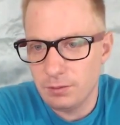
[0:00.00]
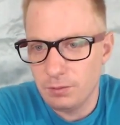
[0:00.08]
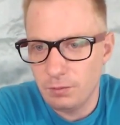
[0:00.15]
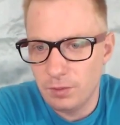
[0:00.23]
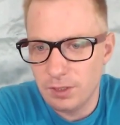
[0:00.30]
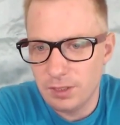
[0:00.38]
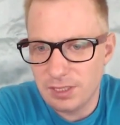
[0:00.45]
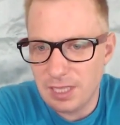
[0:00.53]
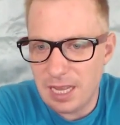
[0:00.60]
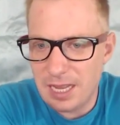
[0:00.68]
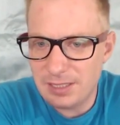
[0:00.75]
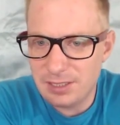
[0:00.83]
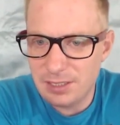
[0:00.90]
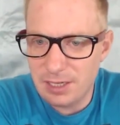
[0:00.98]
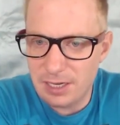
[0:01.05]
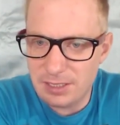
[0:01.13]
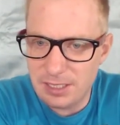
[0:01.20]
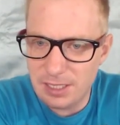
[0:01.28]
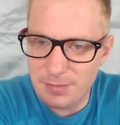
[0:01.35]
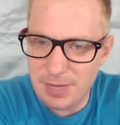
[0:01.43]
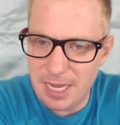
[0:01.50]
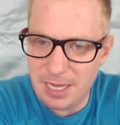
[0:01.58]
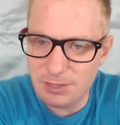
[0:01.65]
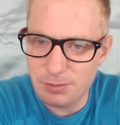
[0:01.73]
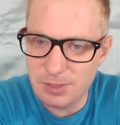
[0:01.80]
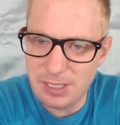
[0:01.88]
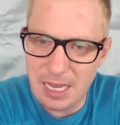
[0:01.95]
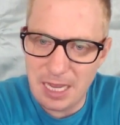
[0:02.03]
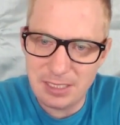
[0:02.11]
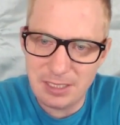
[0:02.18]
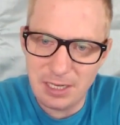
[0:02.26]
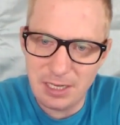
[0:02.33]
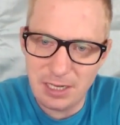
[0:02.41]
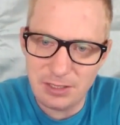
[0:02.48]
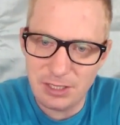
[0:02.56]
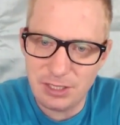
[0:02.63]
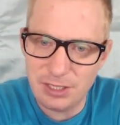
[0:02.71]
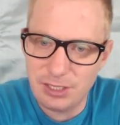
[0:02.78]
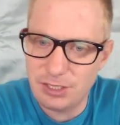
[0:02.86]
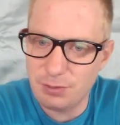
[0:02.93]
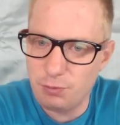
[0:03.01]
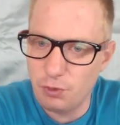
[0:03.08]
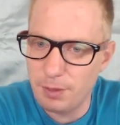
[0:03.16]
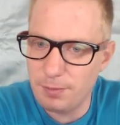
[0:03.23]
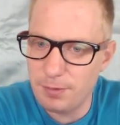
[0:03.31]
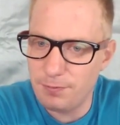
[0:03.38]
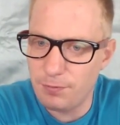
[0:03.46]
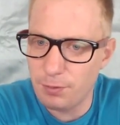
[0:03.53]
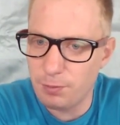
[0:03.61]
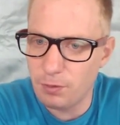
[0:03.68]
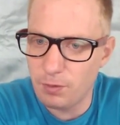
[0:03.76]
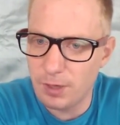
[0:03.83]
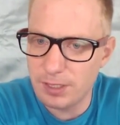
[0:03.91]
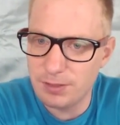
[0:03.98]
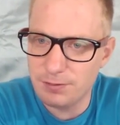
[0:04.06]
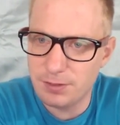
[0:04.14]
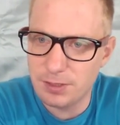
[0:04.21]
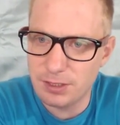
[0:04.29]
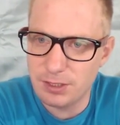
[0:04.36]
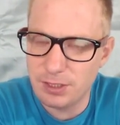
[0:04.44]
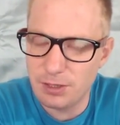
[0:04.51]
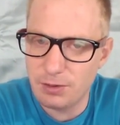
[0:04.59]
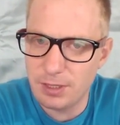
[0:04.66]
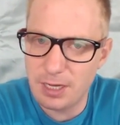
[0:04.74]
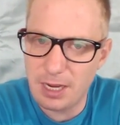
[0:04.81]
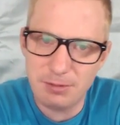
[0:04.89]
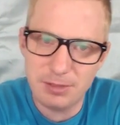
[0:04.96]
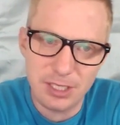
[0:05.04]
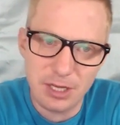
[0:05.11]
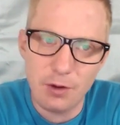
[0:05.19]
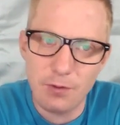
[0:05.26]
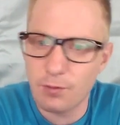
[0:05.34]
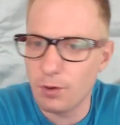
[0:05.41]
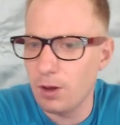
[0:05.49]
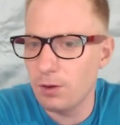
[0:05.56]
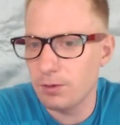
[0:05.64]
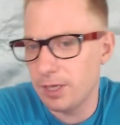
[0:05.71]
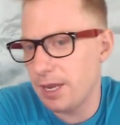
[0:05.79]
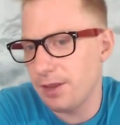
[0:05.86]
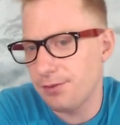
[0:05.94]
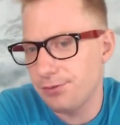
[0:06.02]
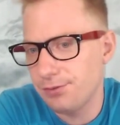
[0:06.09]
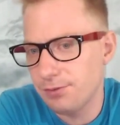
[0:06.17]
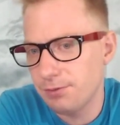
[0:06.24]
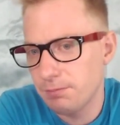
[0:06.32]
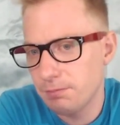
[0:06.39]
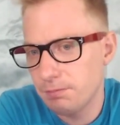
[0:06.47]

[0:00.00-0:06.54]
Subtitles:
Tim asks, was last night such a disappointment for progressives considering? I would say overall, yes.